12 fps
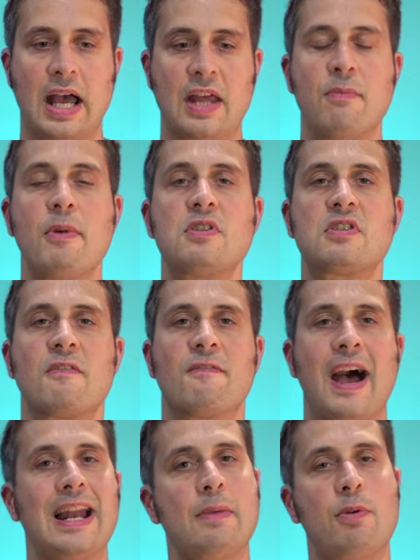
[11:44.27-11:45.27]
And the most
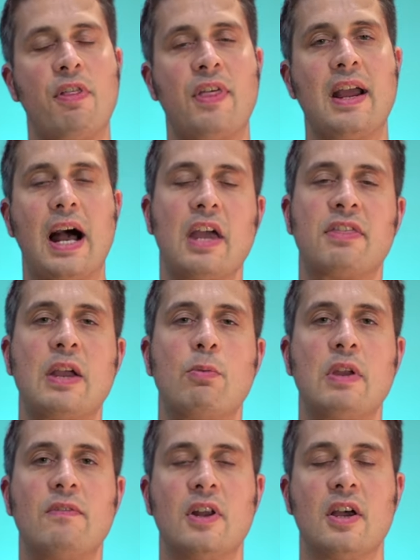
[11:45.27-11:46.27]
valuable thing I think
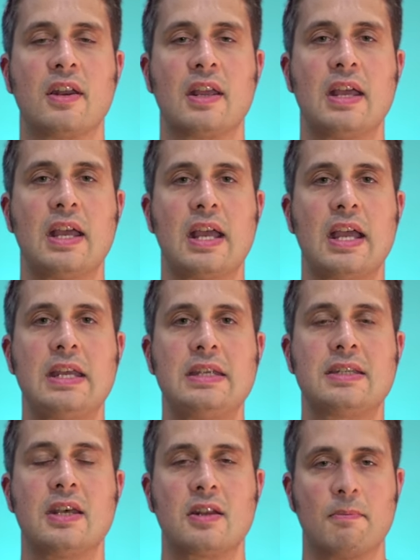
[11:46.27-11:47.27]
we've learned
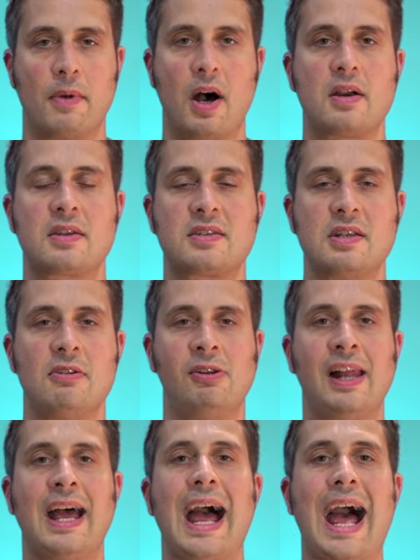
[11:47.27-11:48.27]
is that Mark
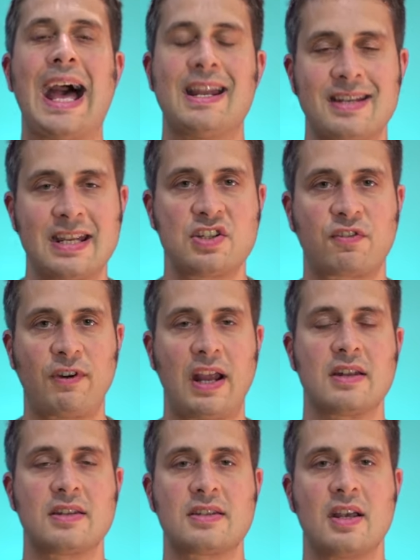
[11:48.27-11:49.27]
Steele and his
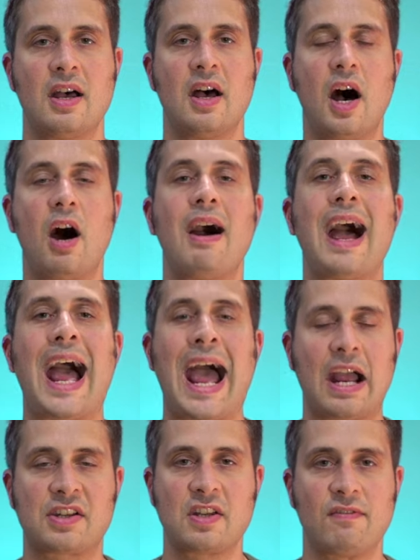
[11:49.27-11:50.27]
friends are
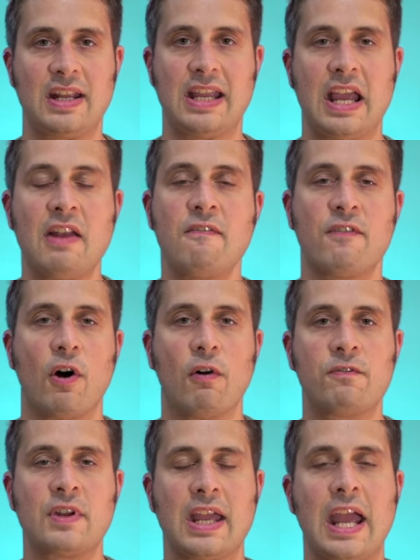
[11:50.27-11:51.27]
actively
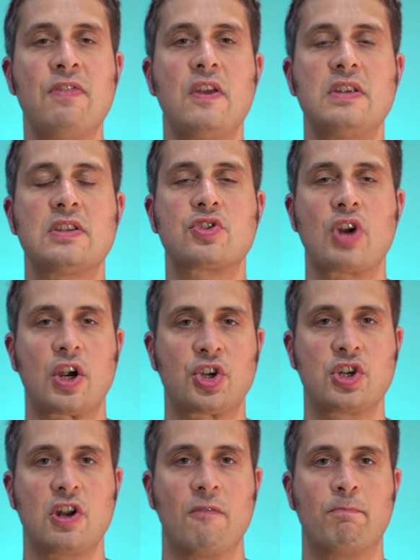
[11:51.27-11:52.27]
involved in the
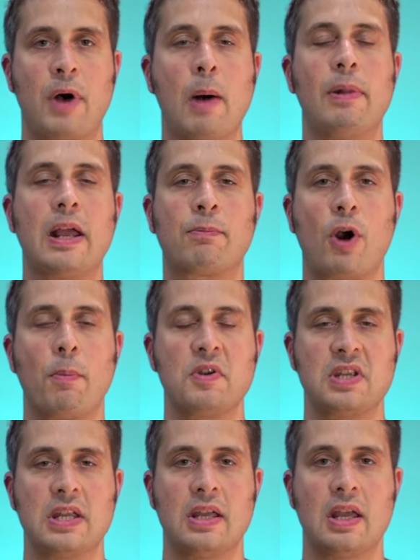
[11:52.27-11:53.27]
destruction of public
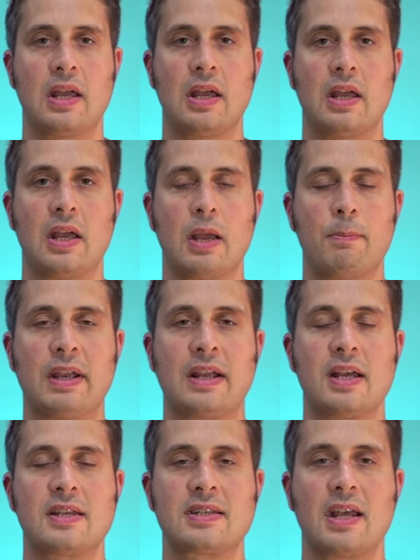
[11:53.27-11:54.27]
property
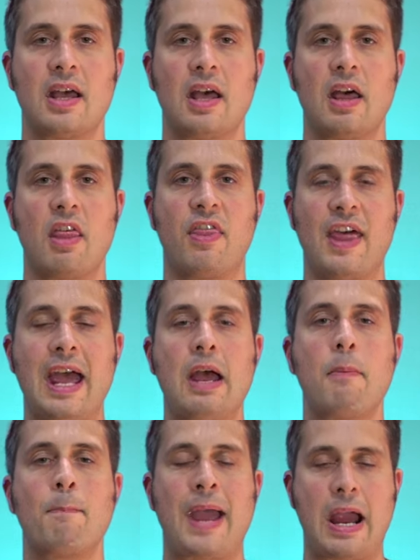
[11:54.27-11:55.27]
because their
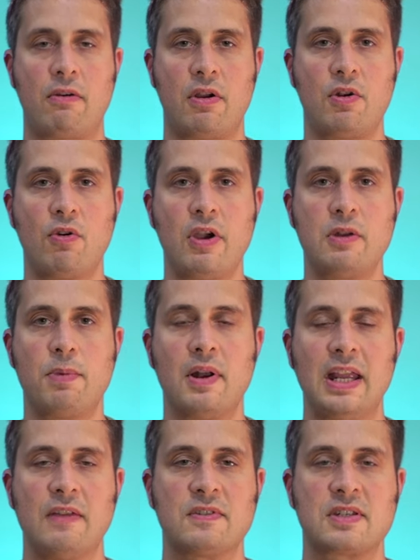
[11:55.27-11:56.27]
paranoid
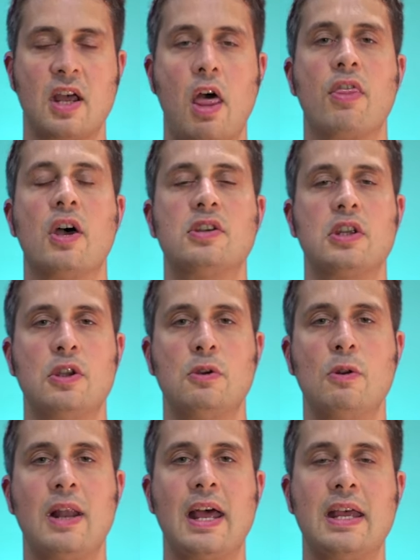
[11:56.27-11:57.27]
beliefs that
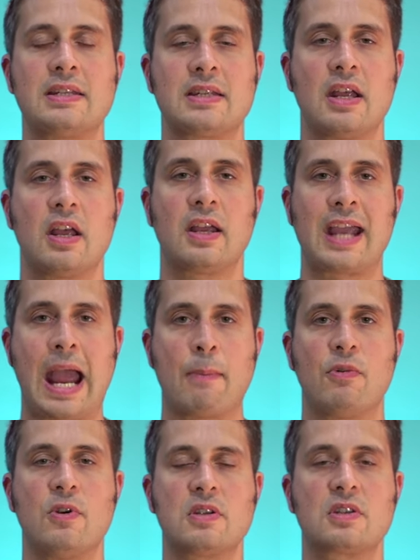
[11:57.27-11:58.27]
ULEZ
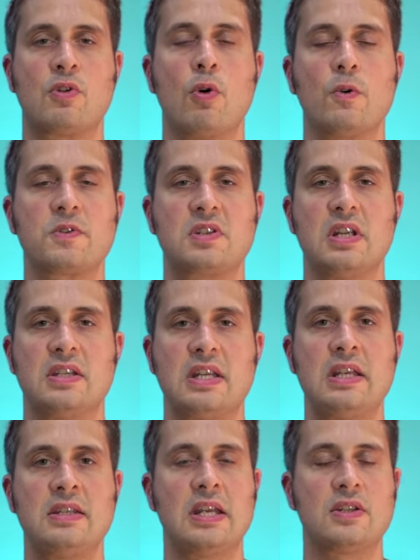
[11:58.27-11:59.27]
cameras cause
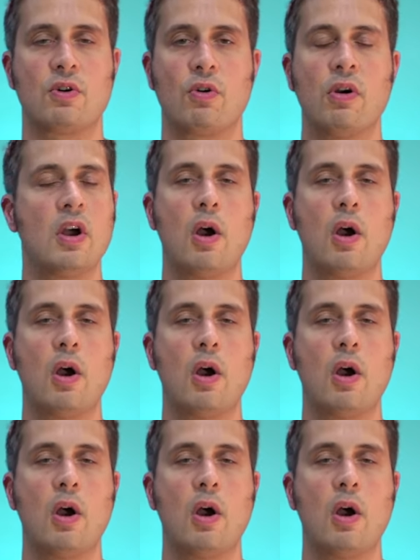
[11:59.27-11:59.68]
diseases or